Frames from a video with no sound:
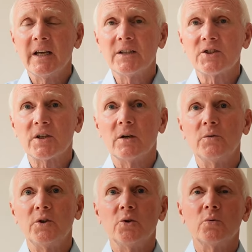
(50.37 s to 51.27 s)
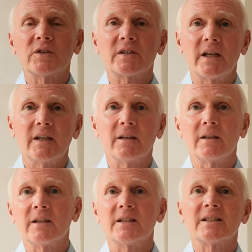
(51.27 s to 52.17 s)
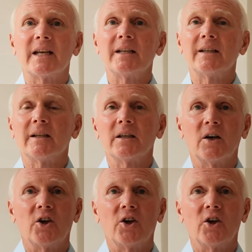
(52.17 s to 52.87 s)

And so you would say that it is anything